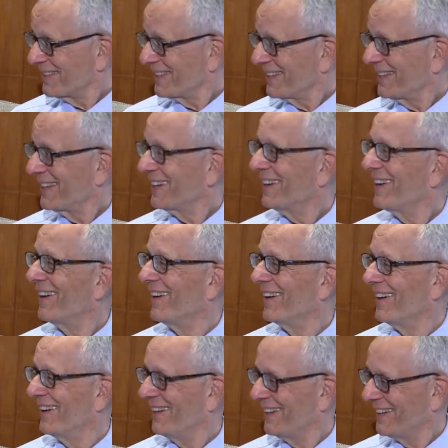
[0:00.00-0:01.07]

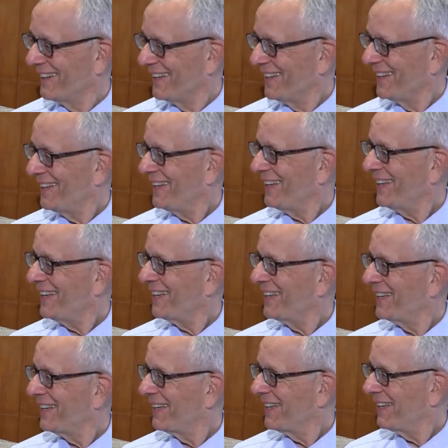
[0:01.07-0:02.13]

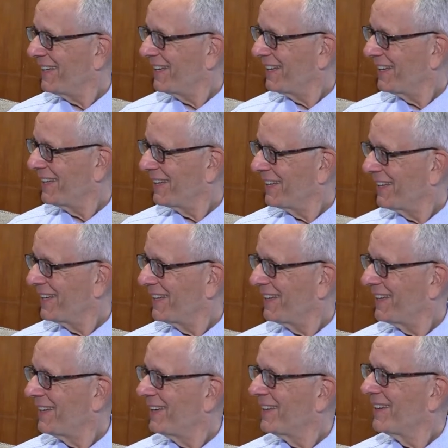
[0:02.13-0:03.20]

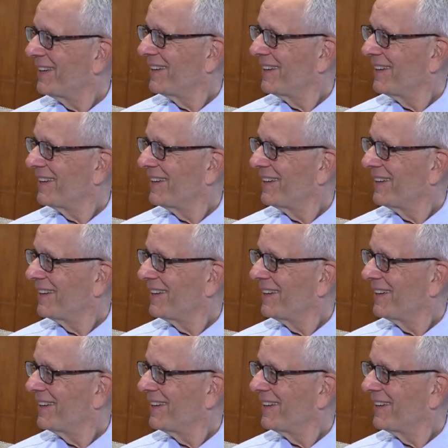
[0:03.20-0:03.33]
The person shown says nothing.